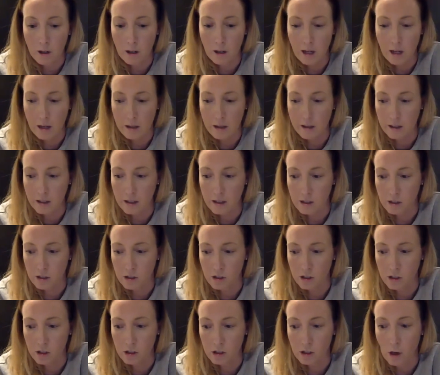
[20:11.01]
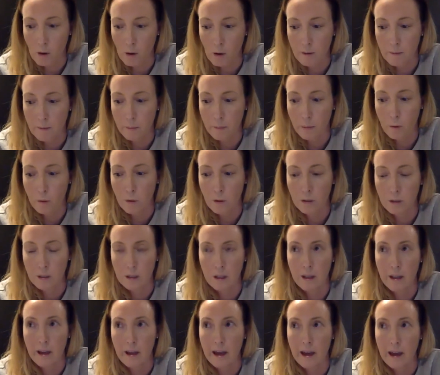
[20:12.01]
I think it's just so
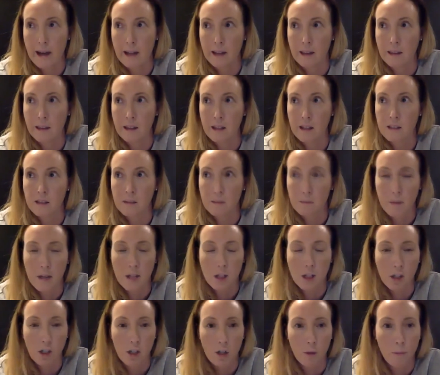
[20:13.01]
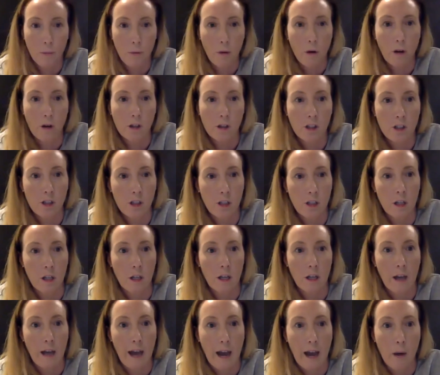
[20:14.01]
important that there's a measured approach to
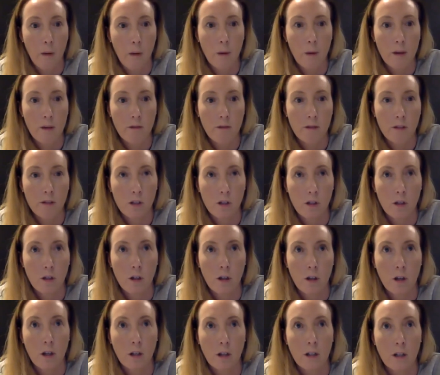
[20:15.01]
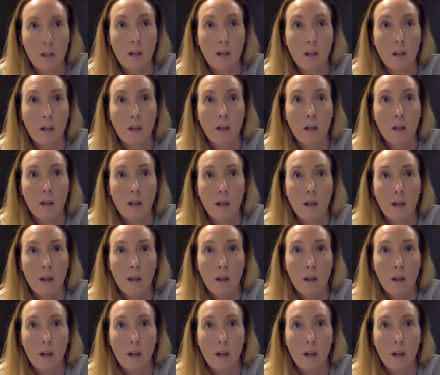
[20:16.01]
how we return to